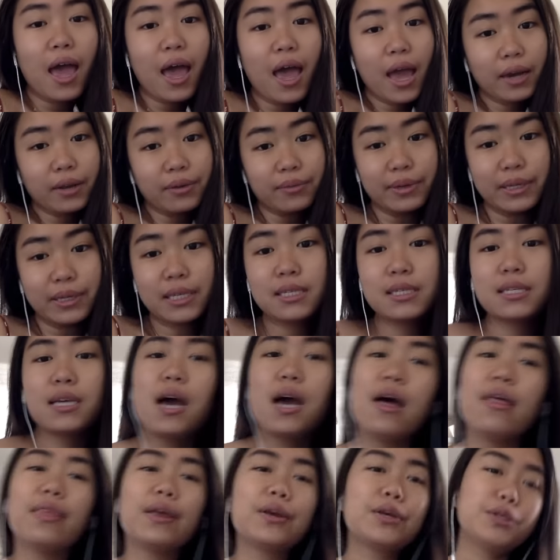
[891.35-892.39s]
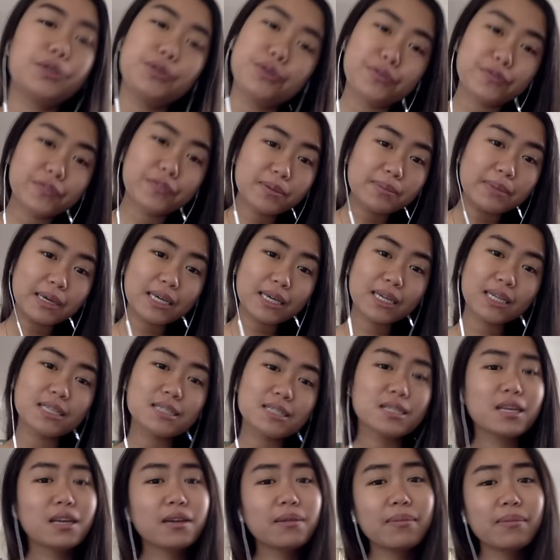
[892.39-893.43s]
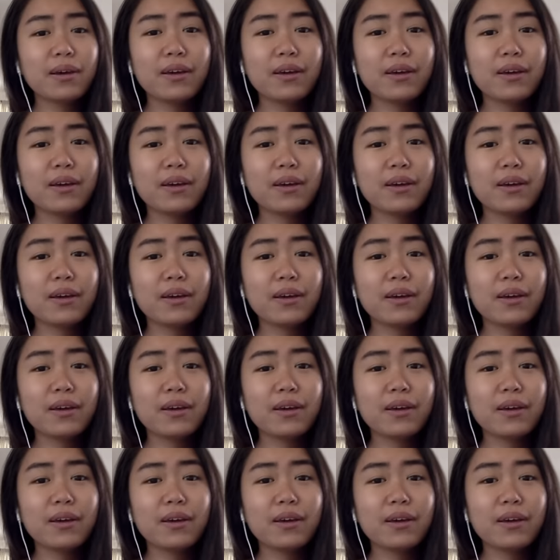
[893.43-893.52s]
Anyways, thank you for making it to the end of